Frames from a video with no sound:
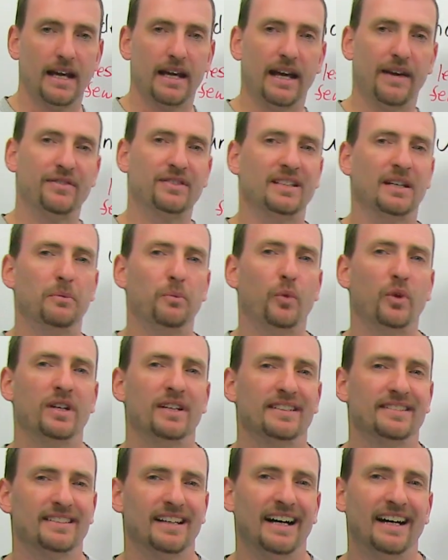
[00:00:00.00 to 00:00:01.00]
If someone
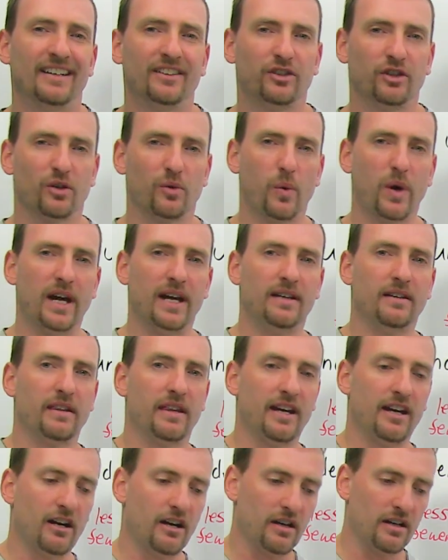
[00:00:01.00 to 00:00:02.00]
is underweight,
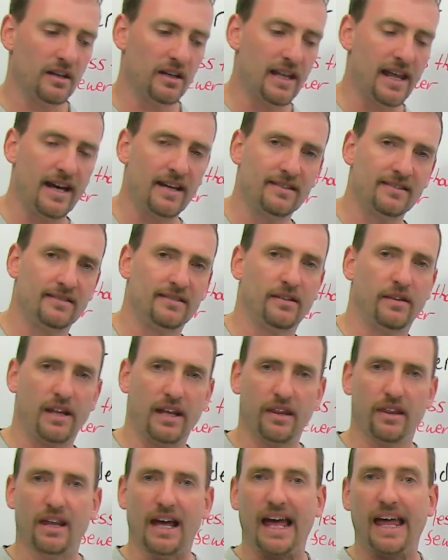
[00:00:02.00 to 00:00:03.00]
they are less
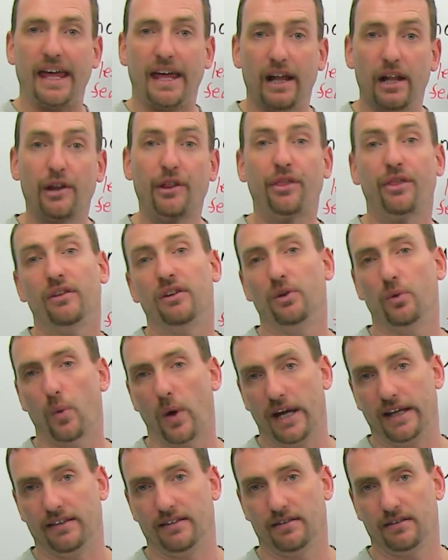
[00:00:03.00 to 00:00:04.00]
than the healthy
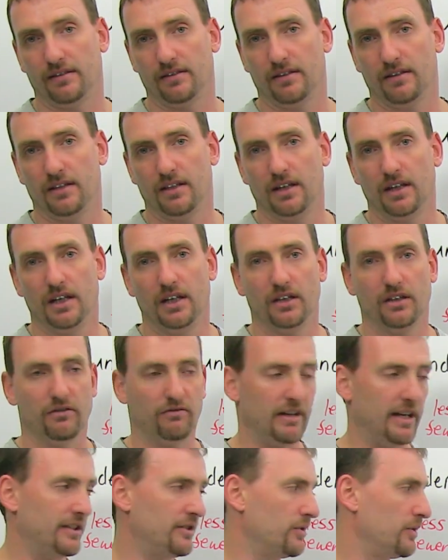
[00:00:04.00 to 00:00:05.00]
weight,
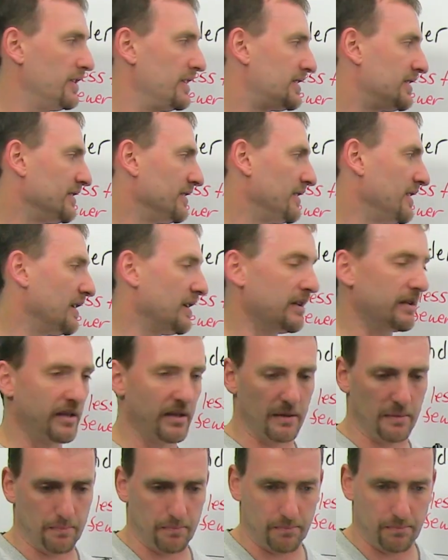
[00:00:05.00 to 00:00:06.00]
right? So this is
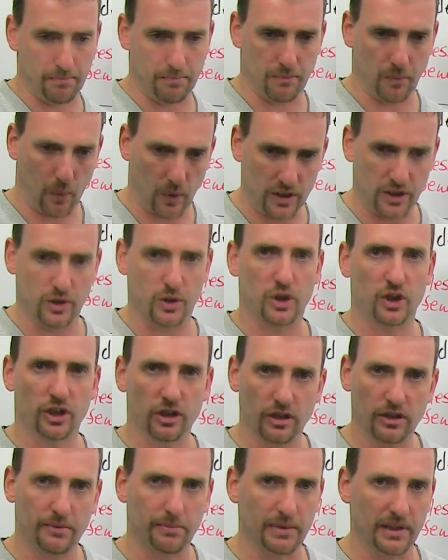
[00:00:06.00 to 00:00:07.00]
the what you
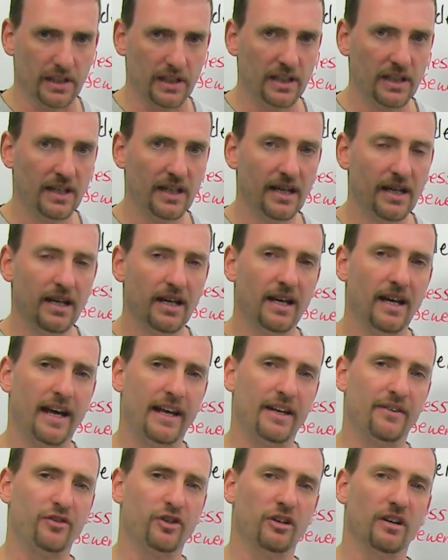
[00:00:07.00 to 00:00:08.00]
should be.
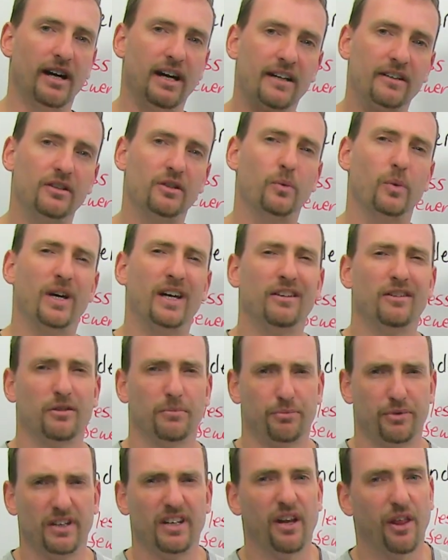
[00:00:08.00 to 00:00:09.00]
And if you're underweight, you're
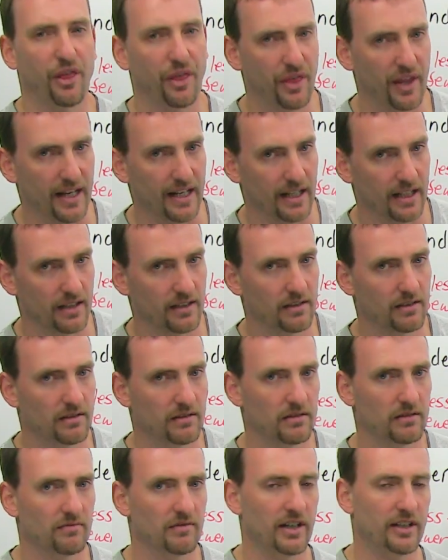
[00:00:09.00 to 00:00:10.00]
pretty thin,
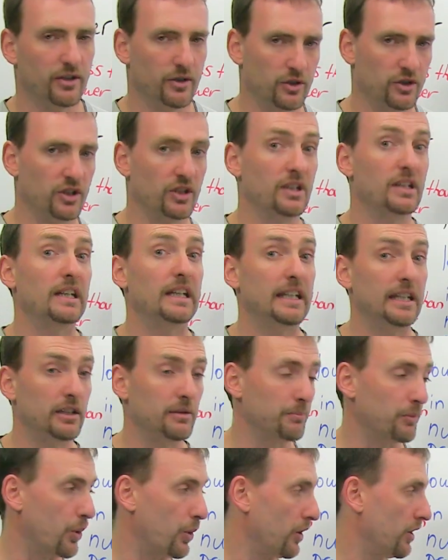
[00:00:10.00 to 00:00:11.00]
right? You should eat
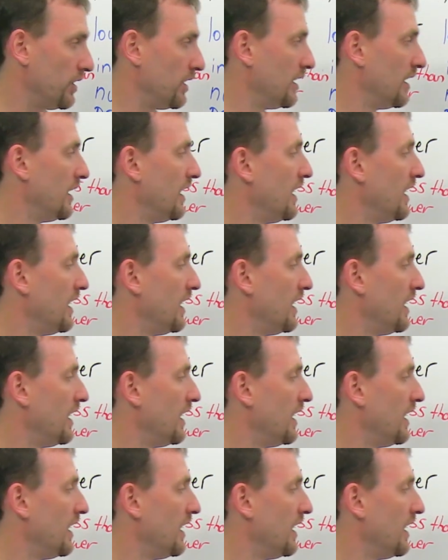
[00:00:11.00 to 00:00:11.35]
more.